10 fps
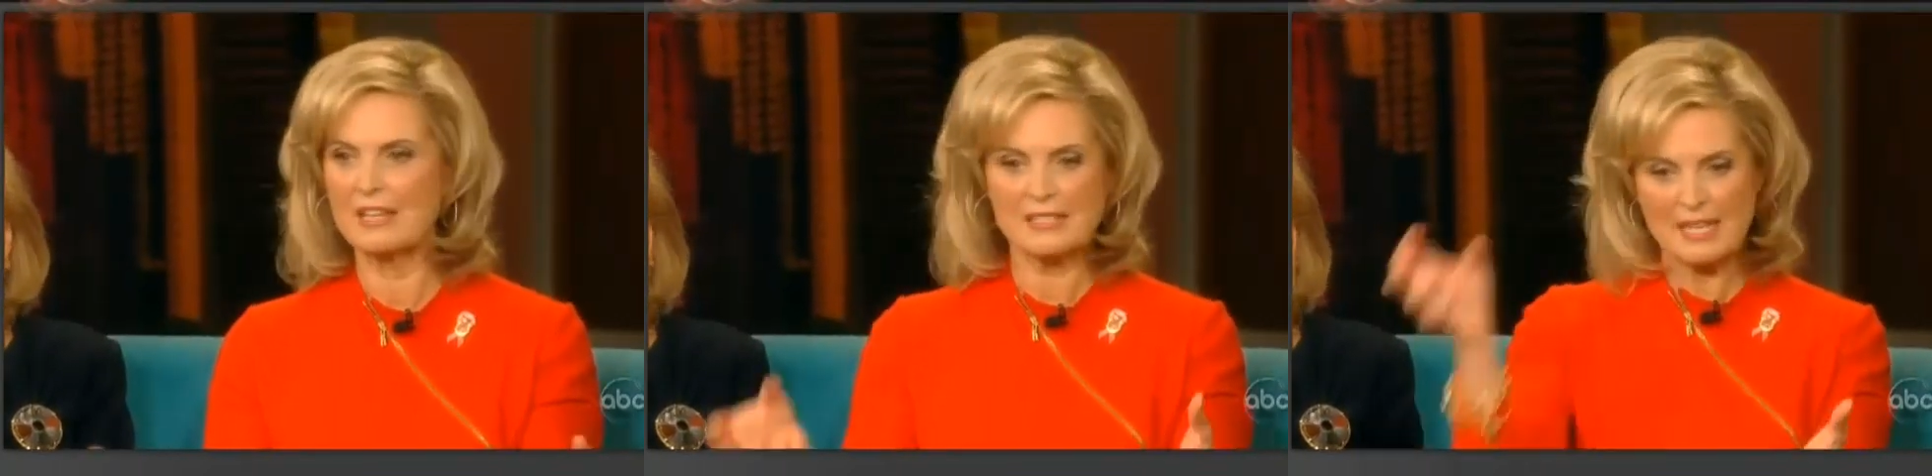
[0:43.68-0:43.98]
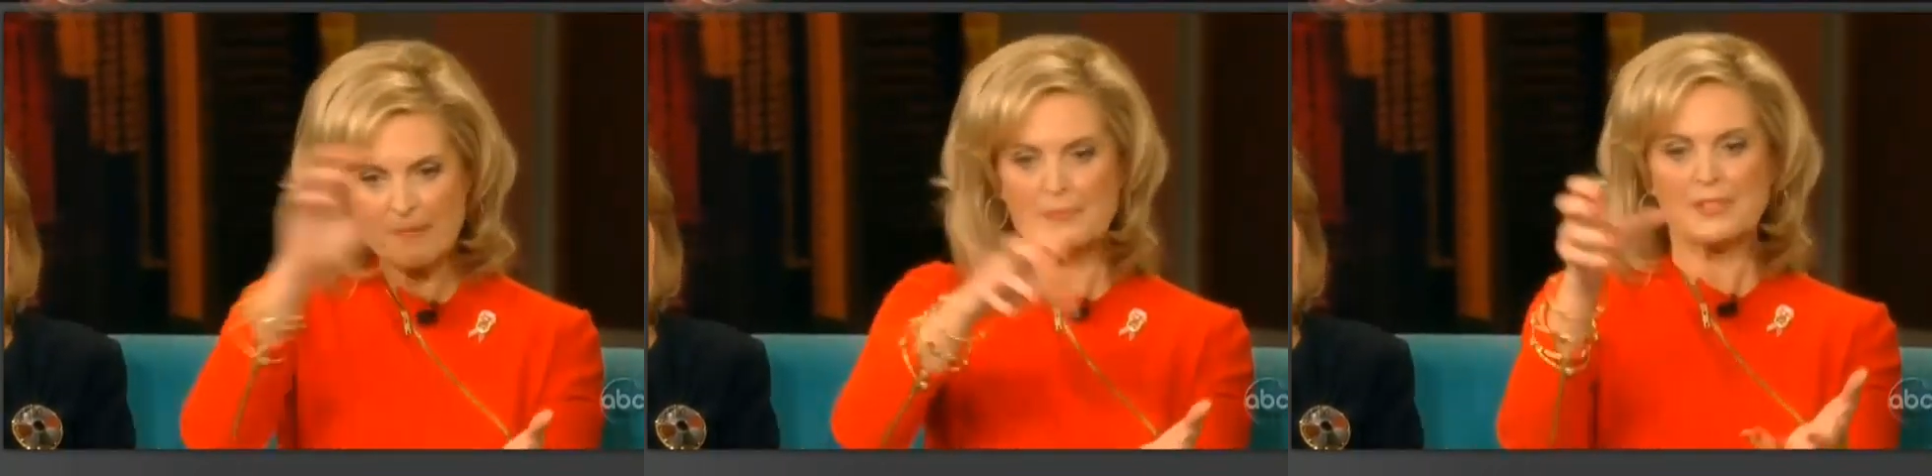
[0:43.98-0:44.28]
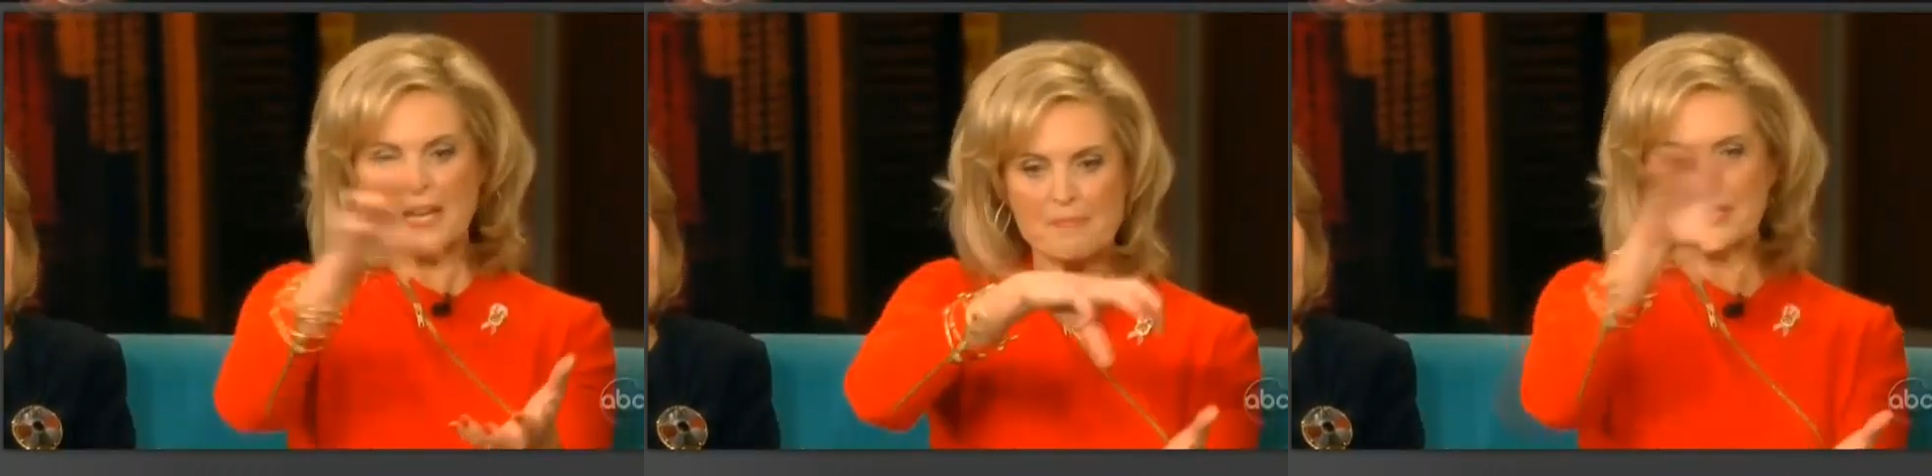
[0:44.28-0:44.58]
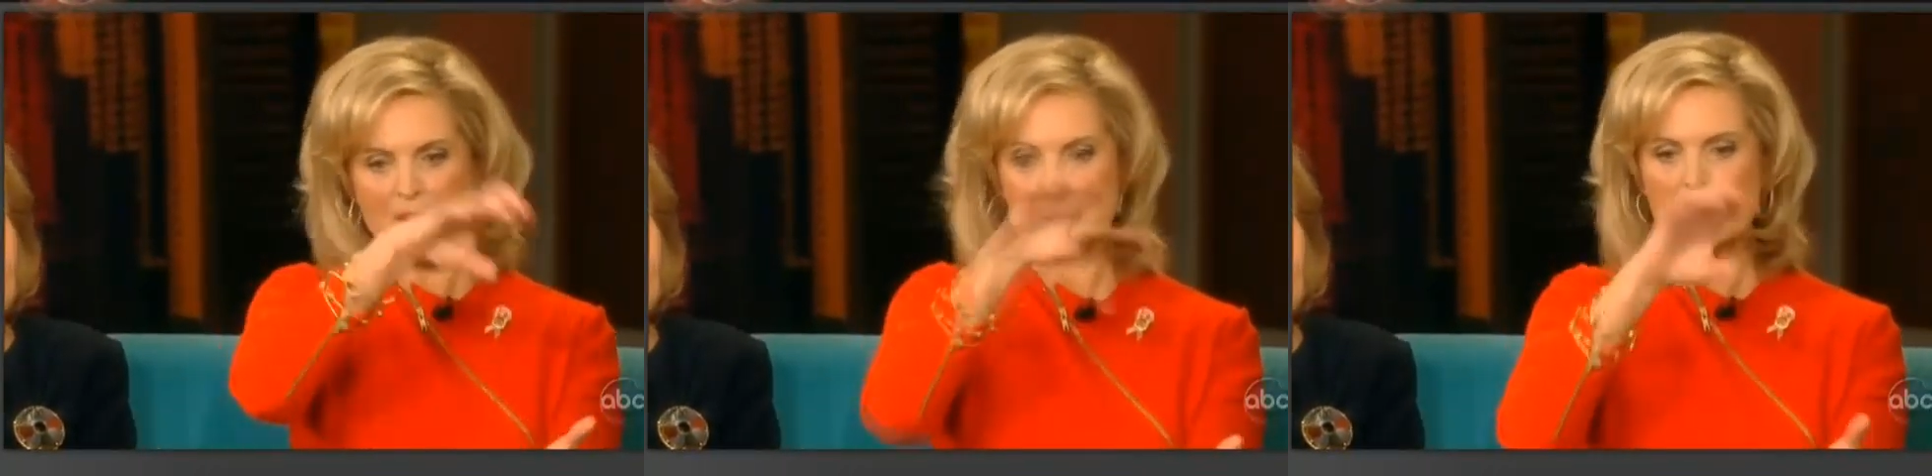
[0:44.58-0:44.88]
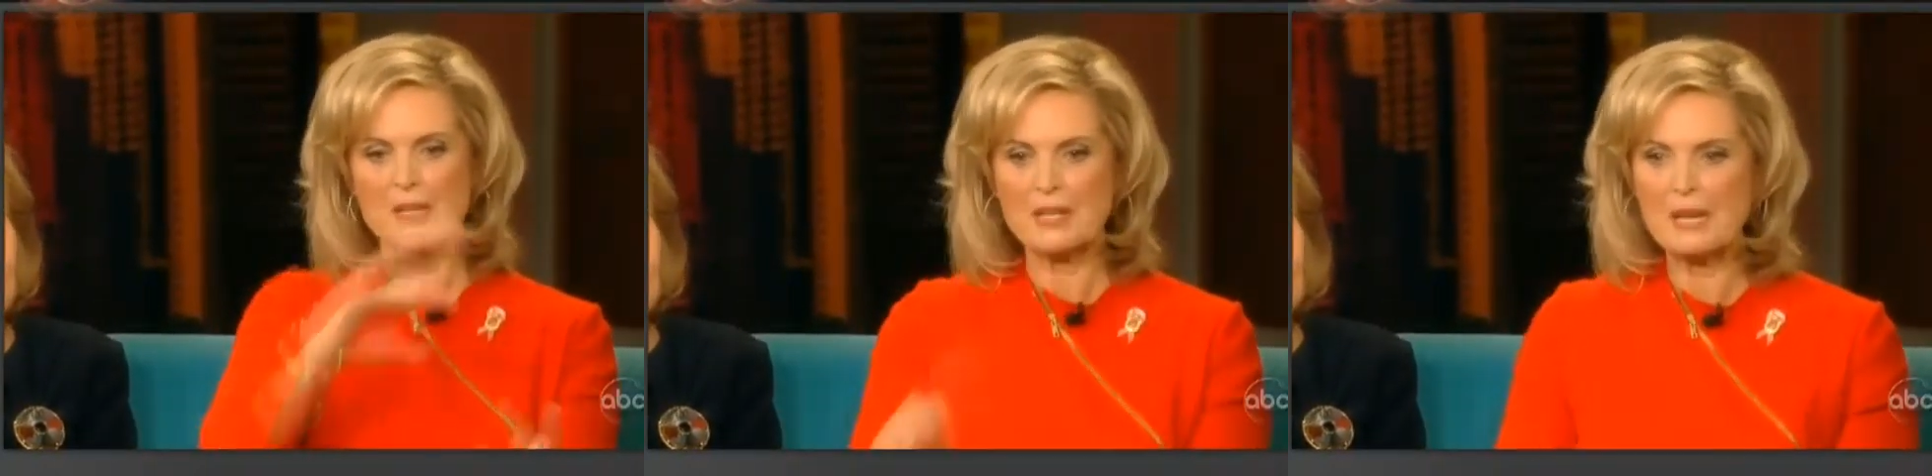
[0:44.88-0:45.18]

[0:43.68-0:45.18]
like dump, dump, dump, dump.